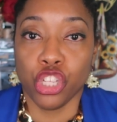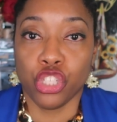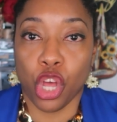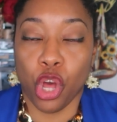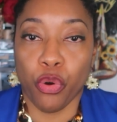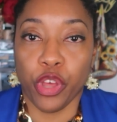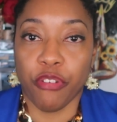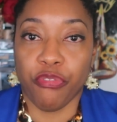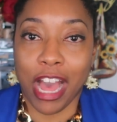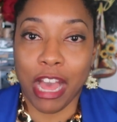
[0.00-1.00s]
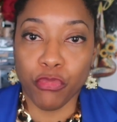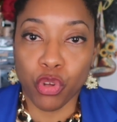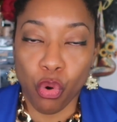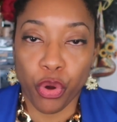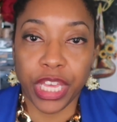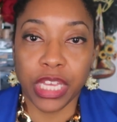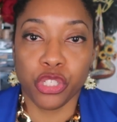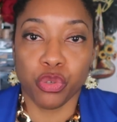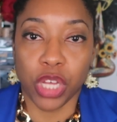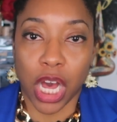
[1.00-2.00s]
So if I'm going
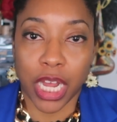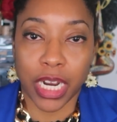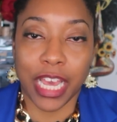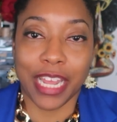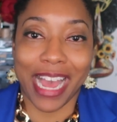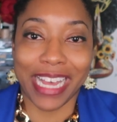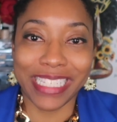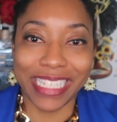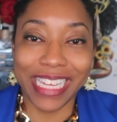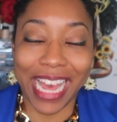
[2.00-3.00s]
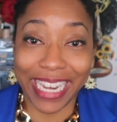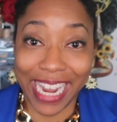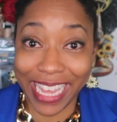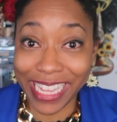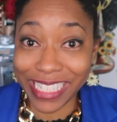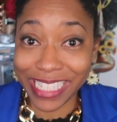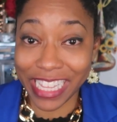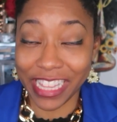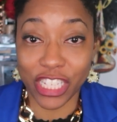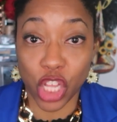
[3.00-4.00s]
to Ghana and I see Ghanaians
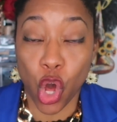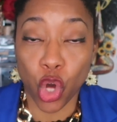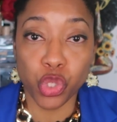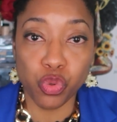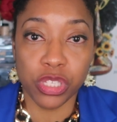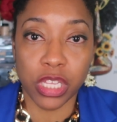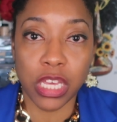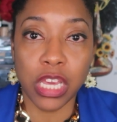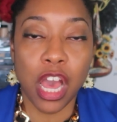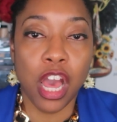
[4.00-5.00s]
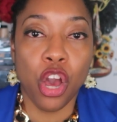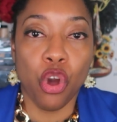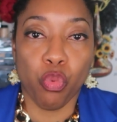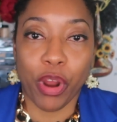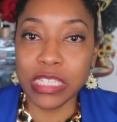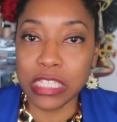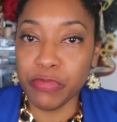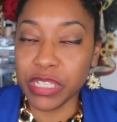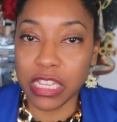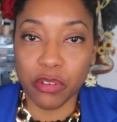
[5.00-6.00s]
and that's all you see,
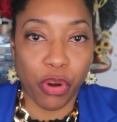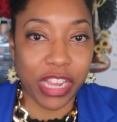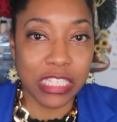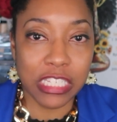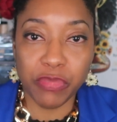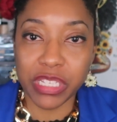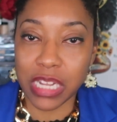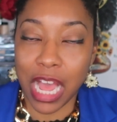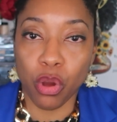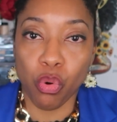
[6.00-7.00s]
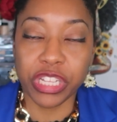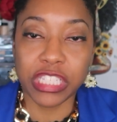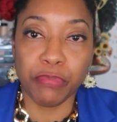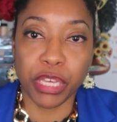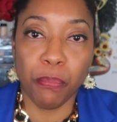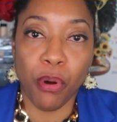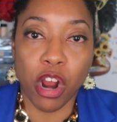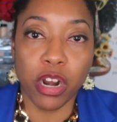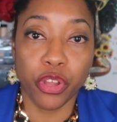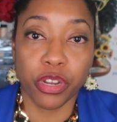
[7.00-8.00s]
racism is not going to be a
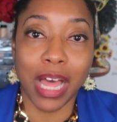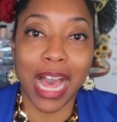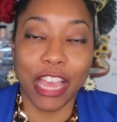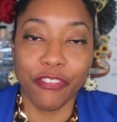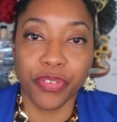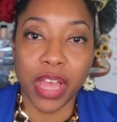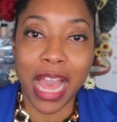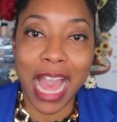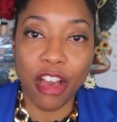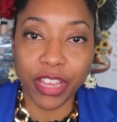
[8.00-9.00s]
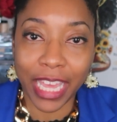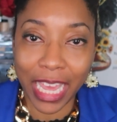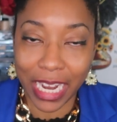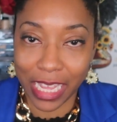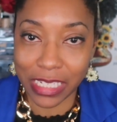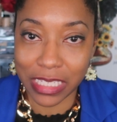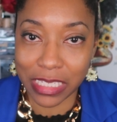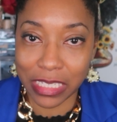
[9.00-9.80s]
part of their life. How can it?